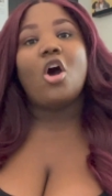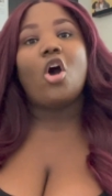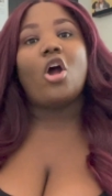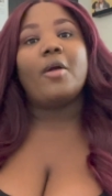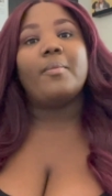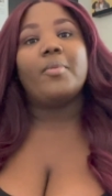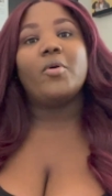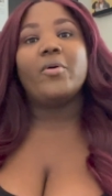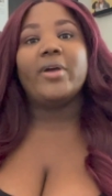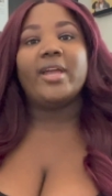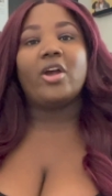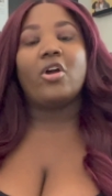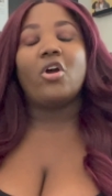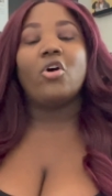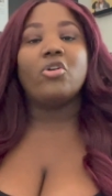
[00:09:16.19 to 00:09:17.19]
our boy,
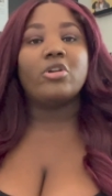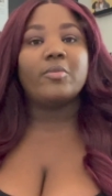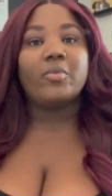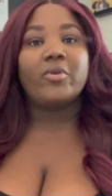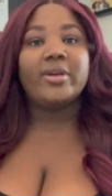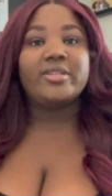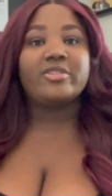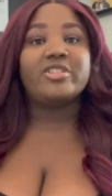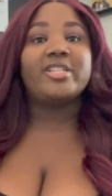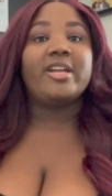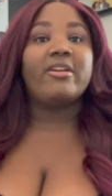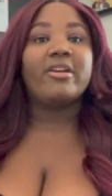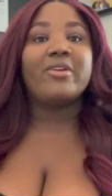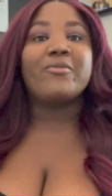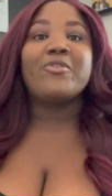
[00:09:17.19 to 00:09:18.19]
our older boys are
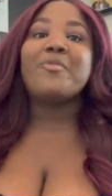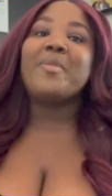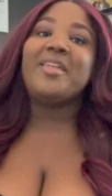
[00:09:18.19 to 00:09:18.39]
sharing a room.